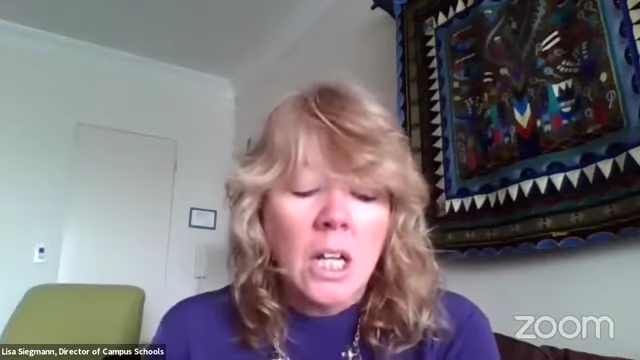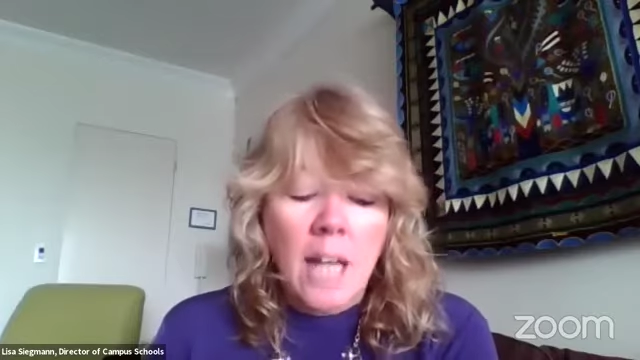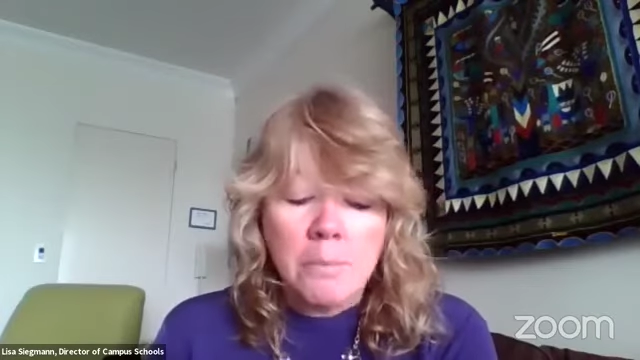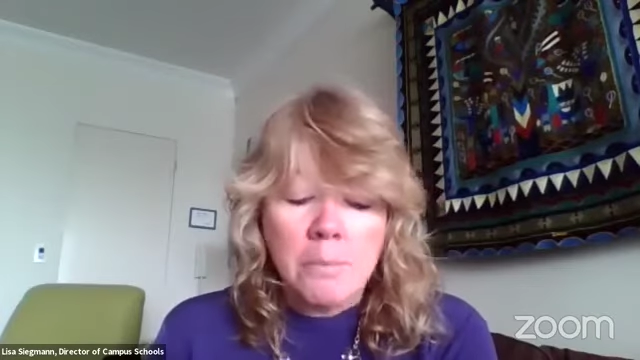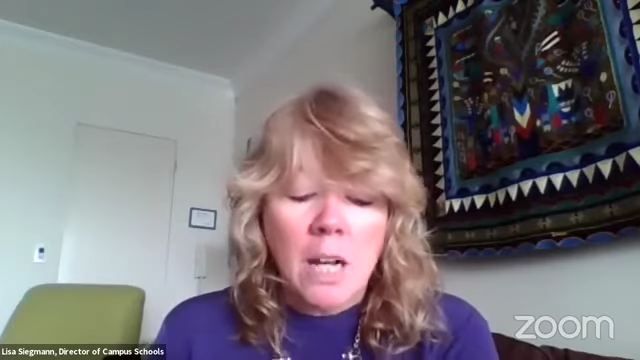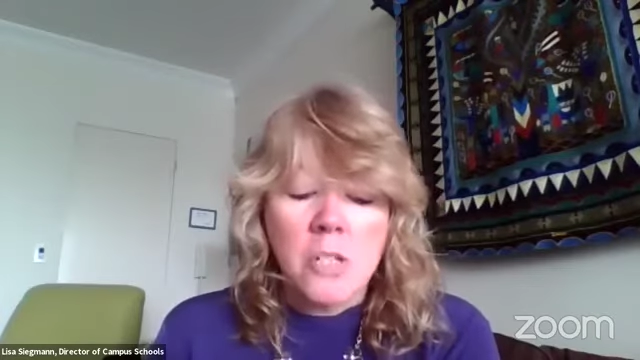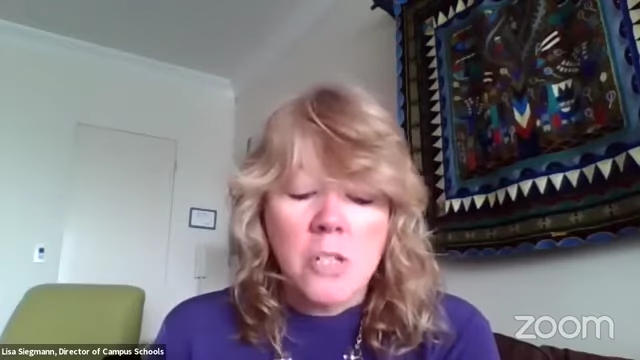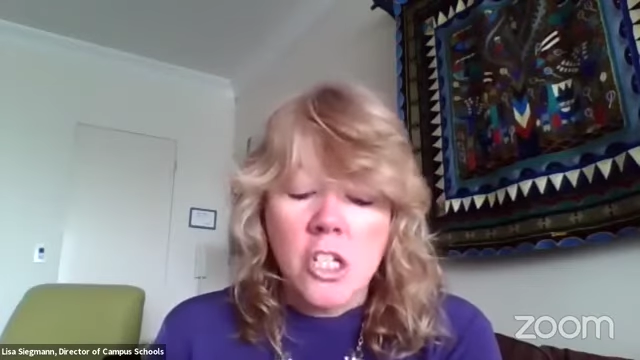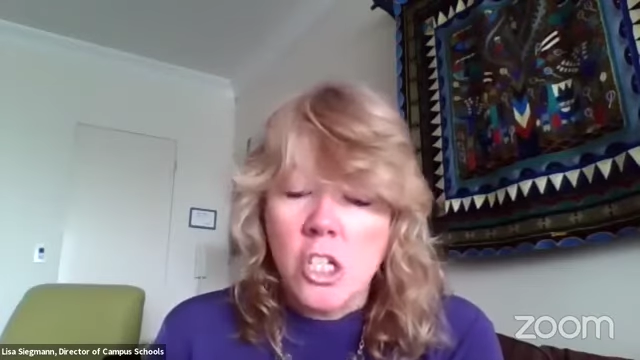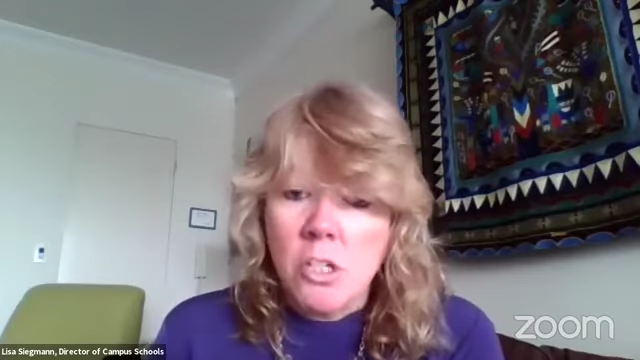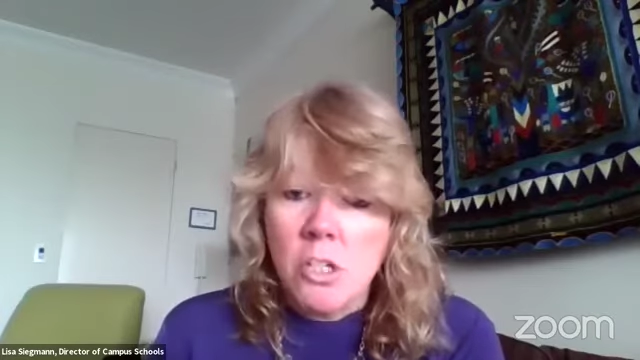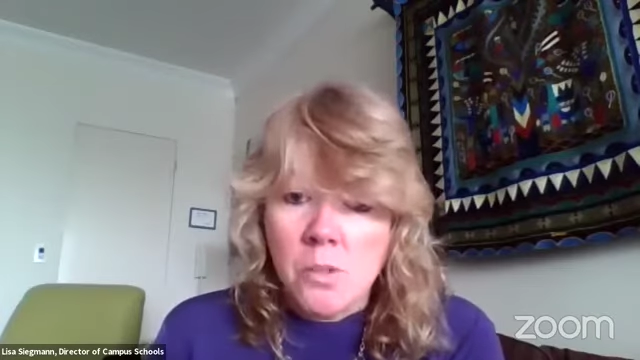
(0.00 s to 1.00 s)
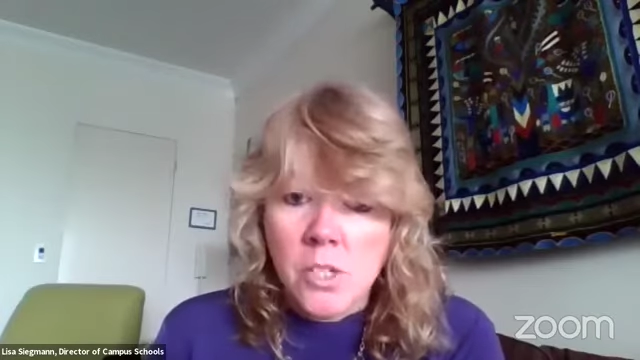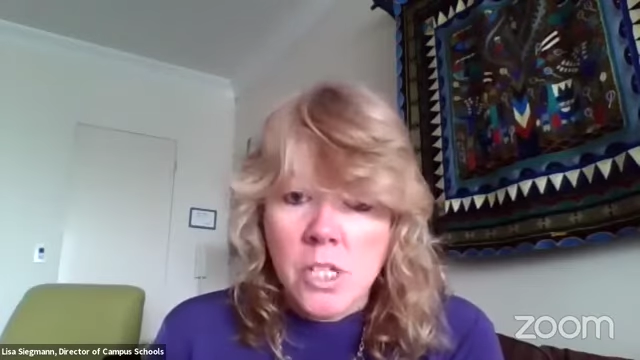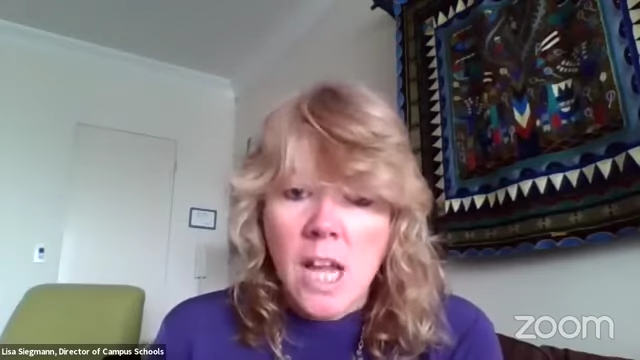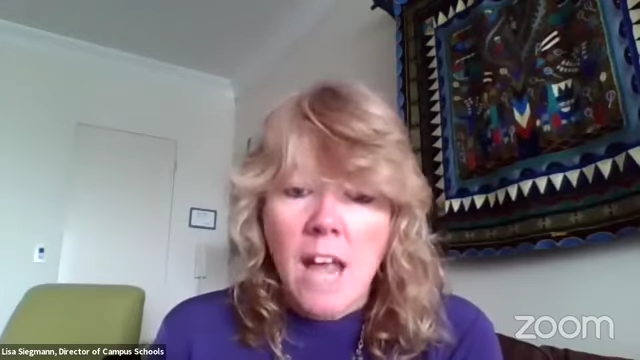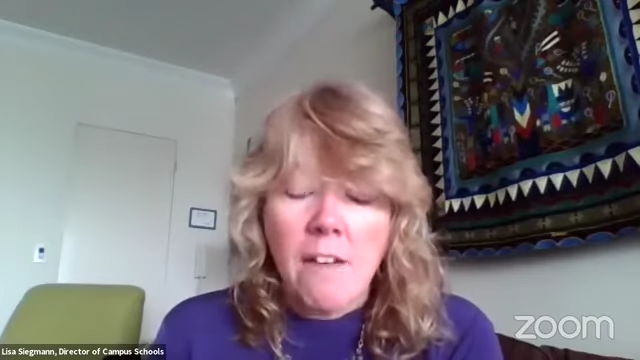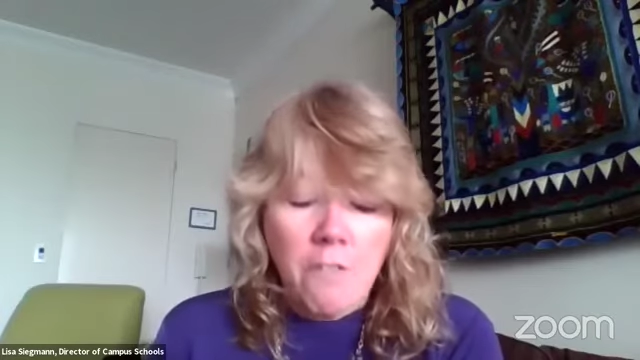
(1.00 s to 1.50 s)
laptops to
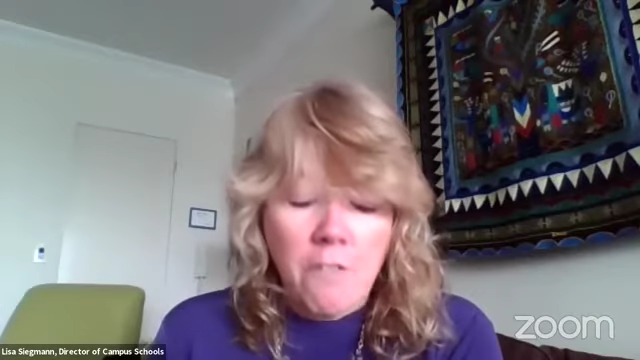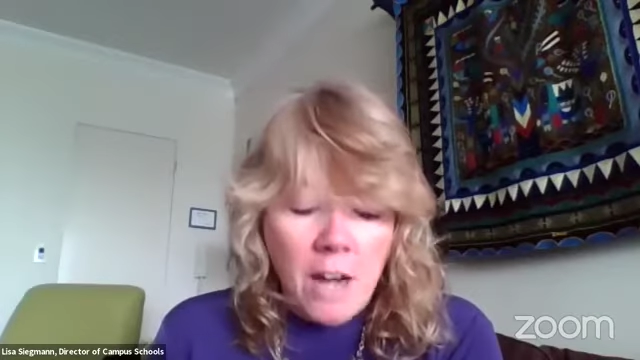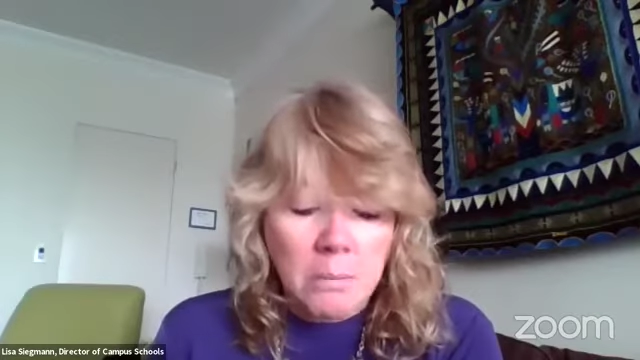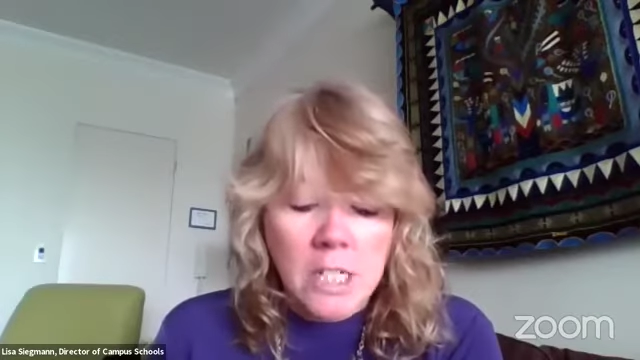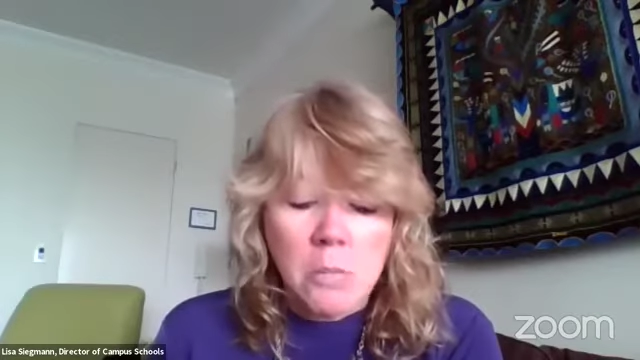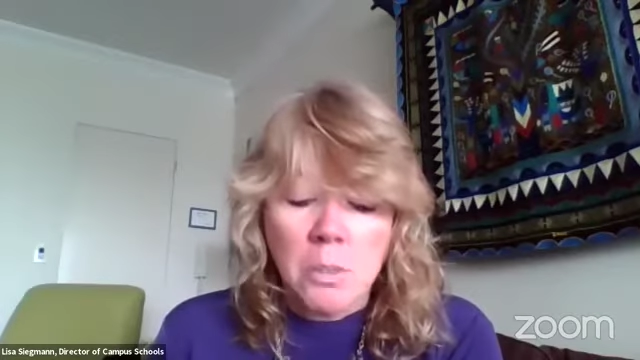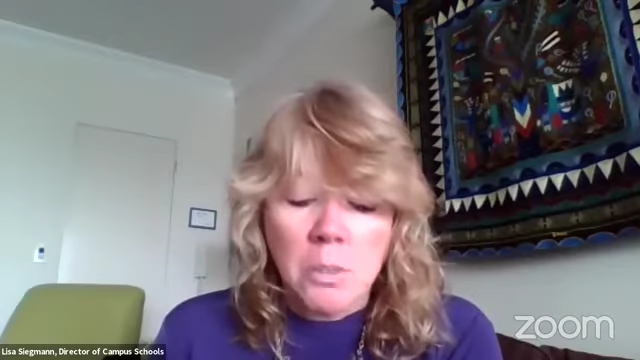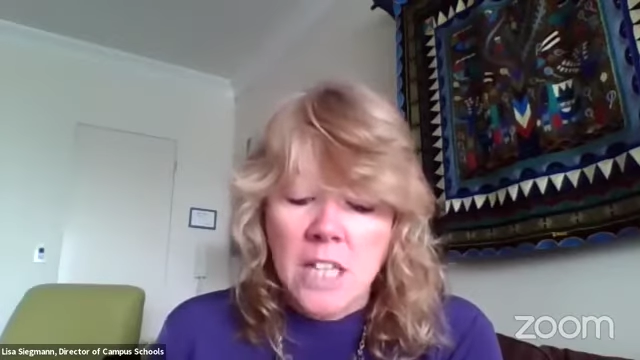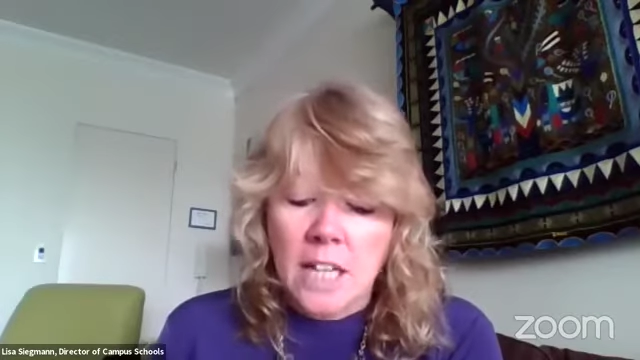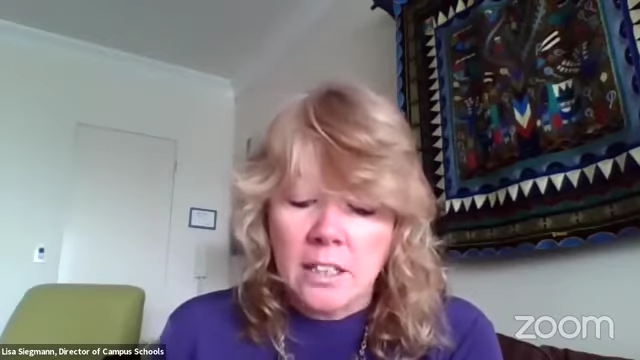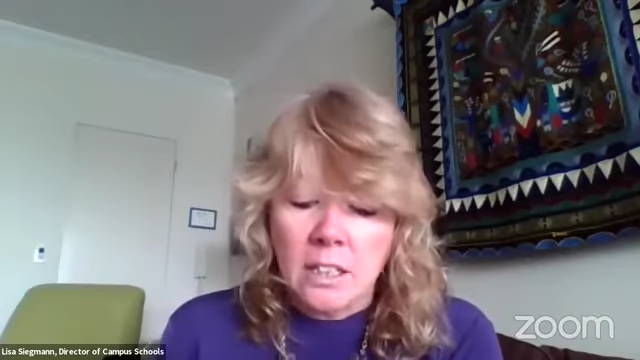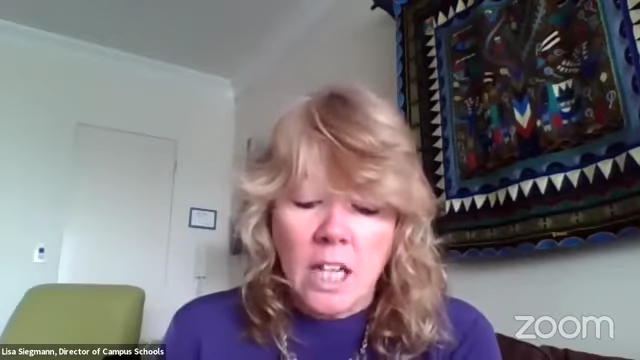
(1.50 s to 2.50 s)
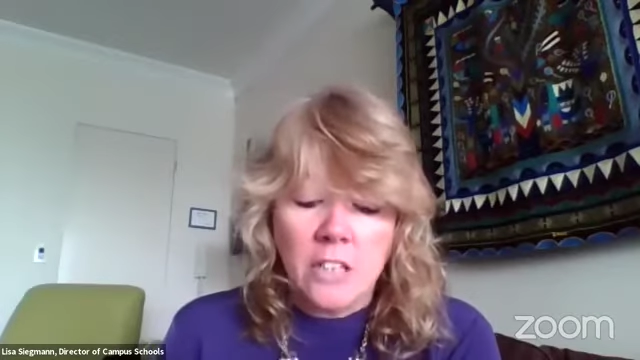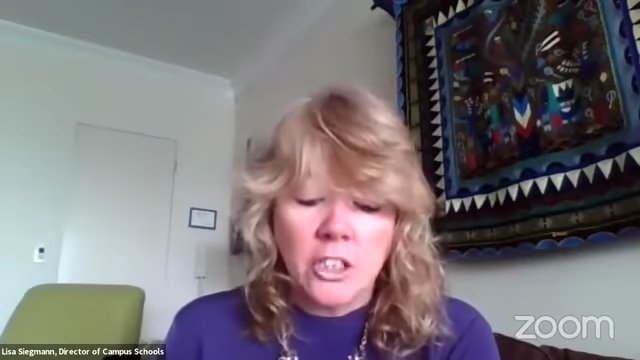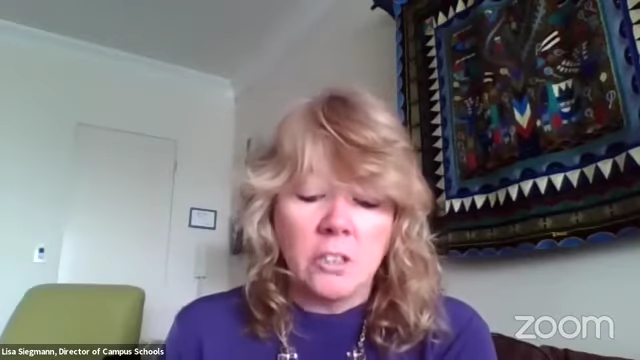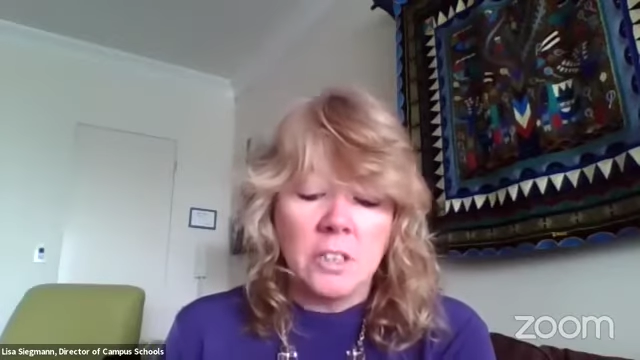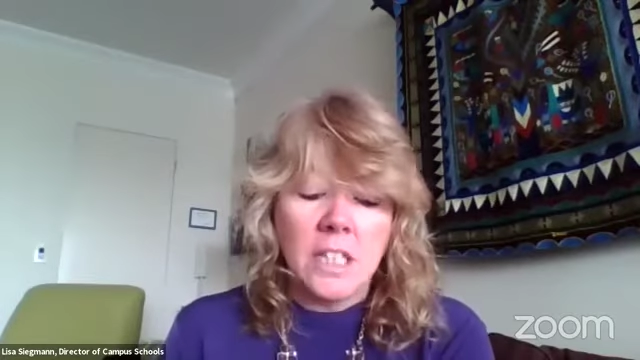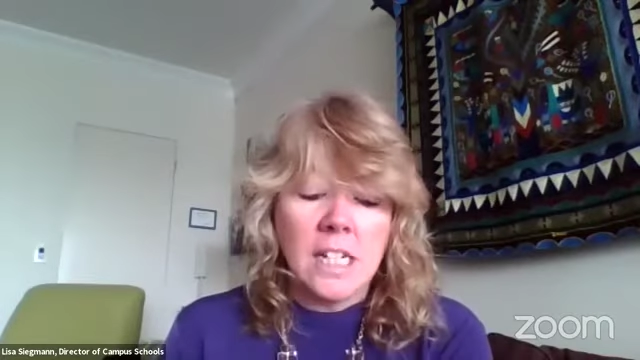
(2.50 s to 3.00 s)
students and families with
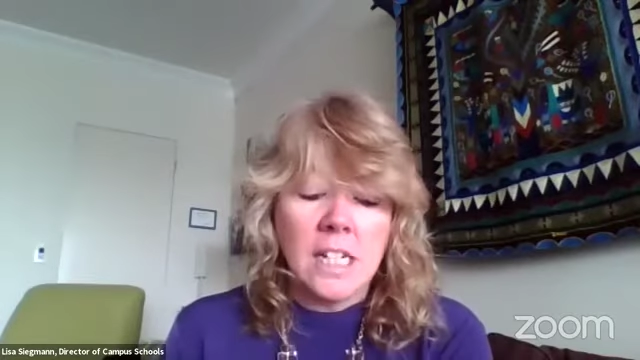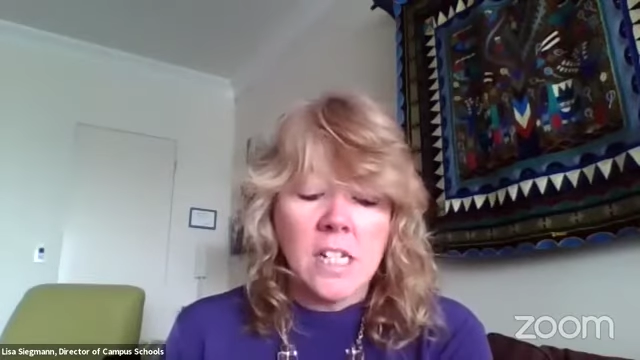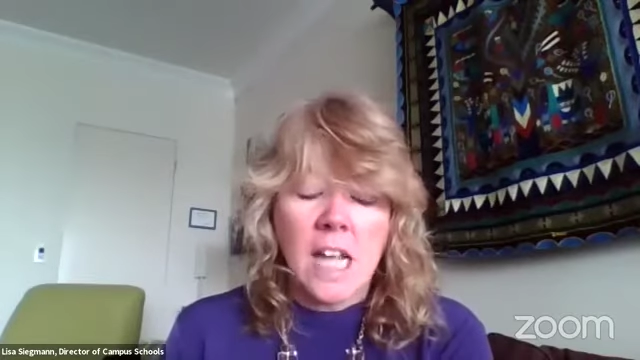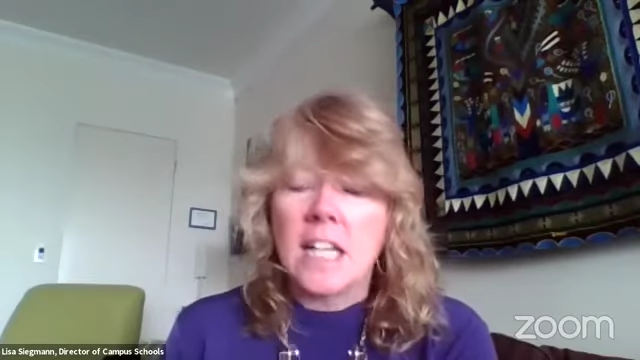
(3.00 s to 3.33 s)
technological needs